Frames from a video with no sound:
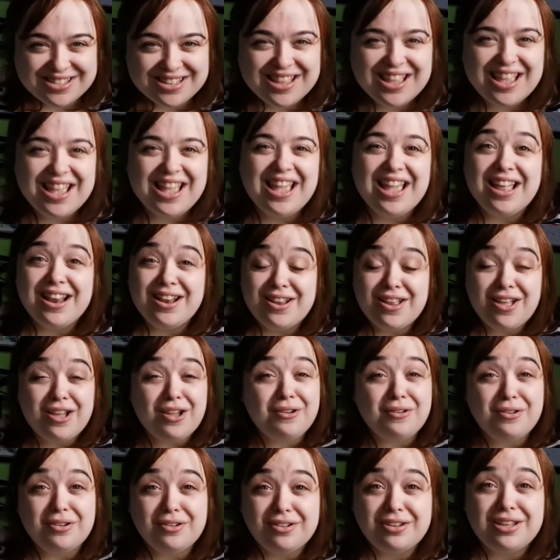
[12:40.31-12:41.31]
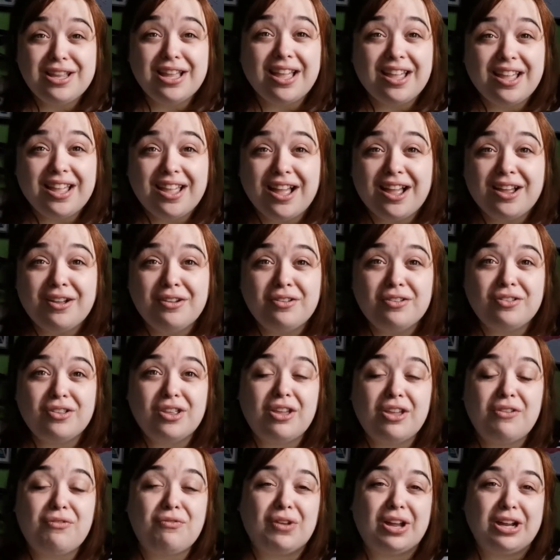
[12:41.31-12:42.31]
No, yeah,
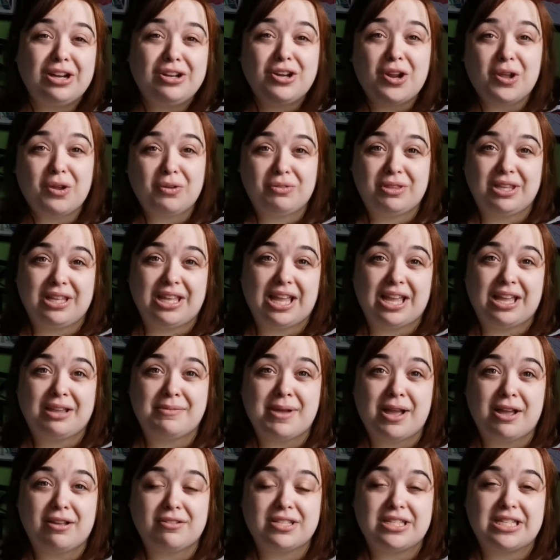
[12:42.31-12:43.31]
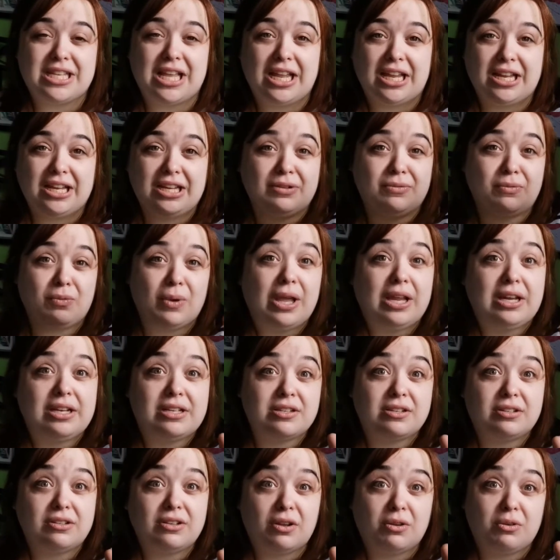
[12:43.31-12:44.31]
if I know the game, I'll say,
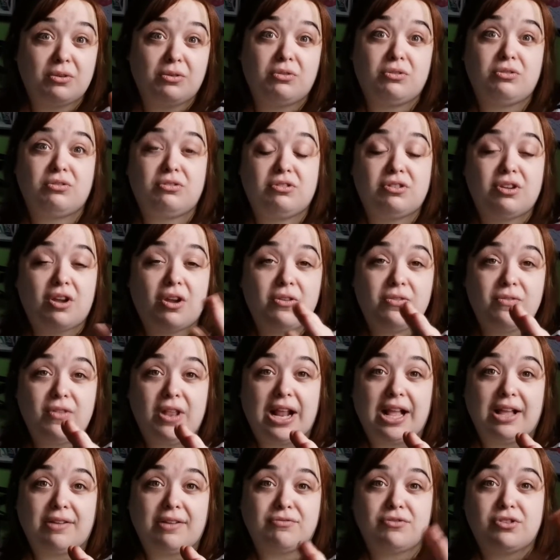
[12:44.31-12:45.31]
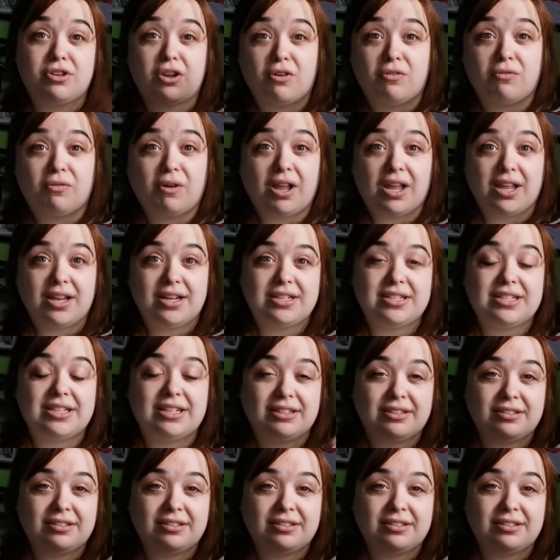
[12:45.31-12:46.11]
wait, no, go left, go right,